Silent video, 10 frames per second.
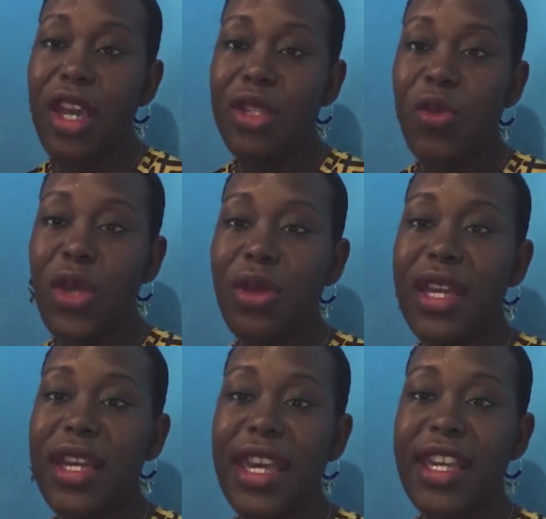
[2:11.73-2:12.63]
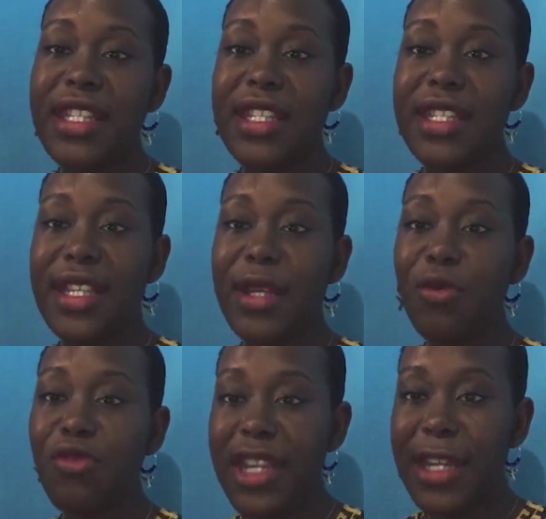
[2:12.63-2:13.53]
So mm-hmm. when you mm-hmm. engage in deep
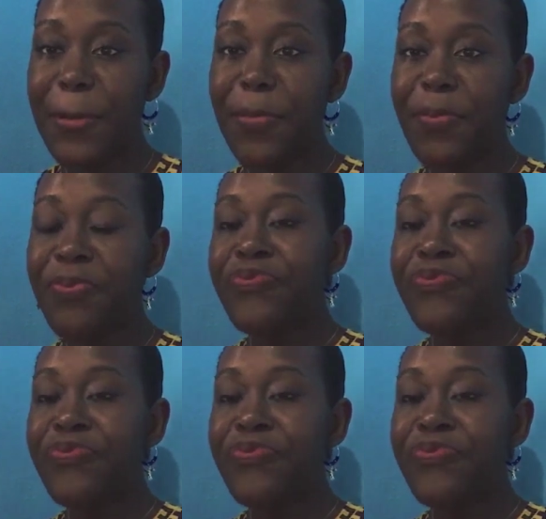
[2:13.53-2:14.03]
breathing,